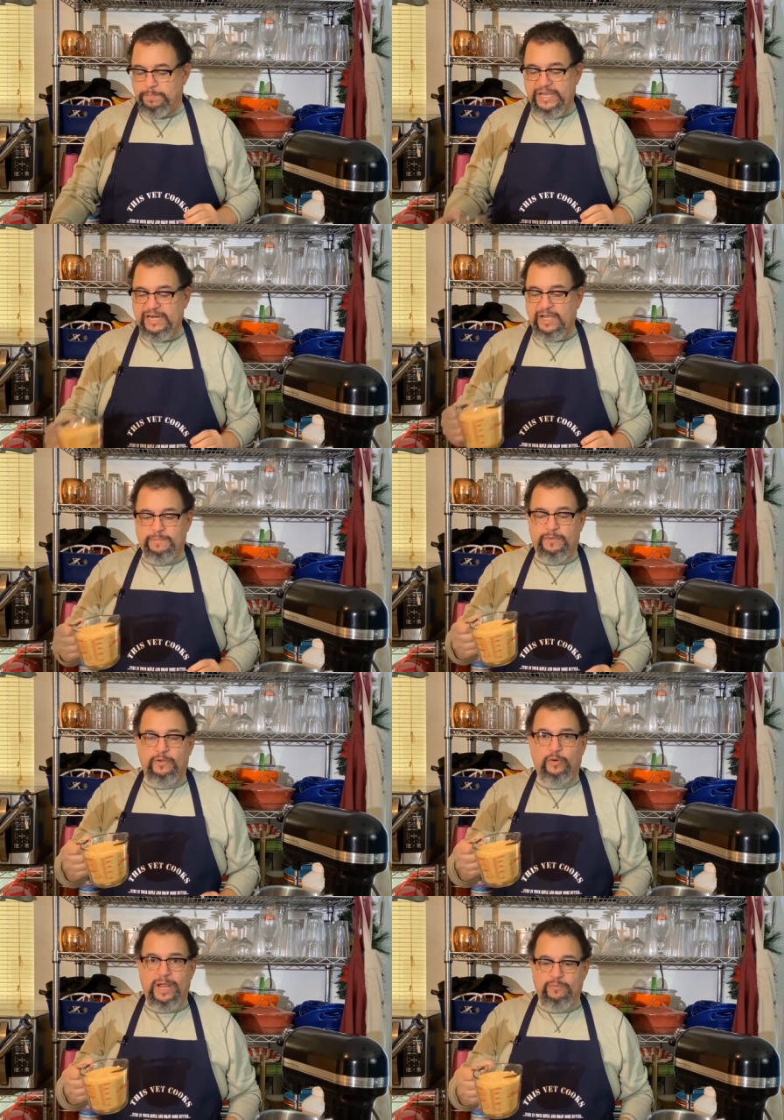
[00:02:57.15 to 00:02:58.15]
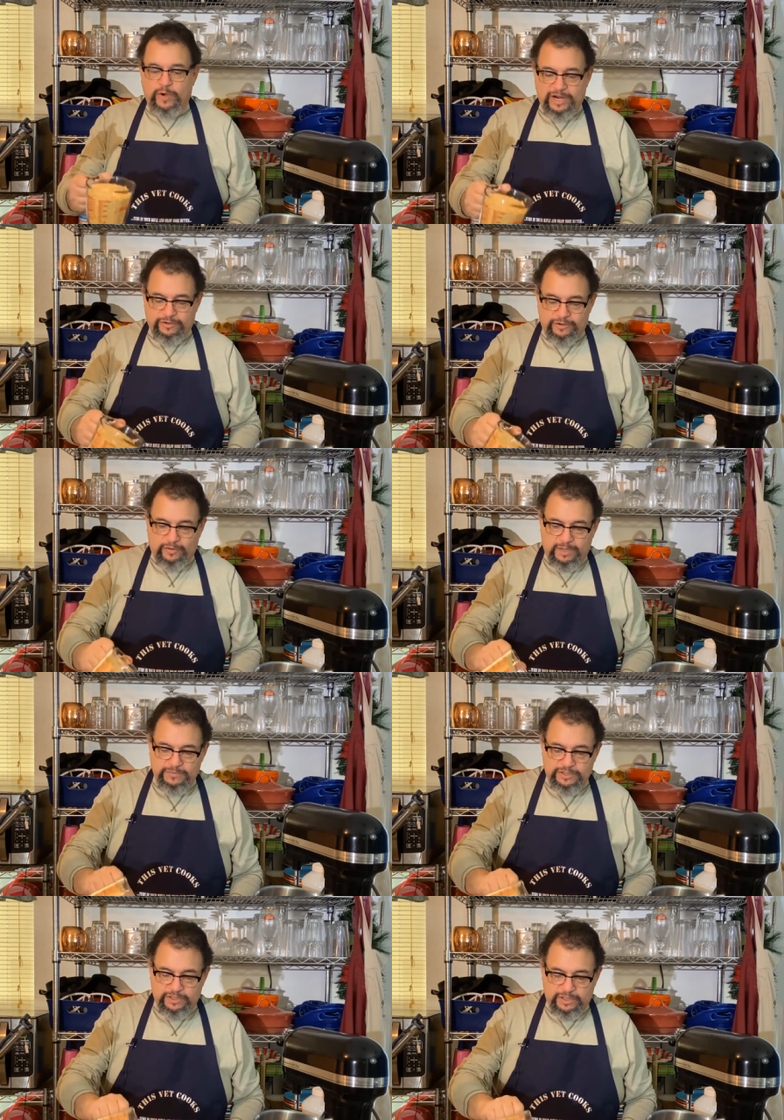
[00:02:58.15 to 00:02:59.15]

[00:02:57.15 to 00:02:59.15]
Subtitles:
beat up graham cracker crumbs.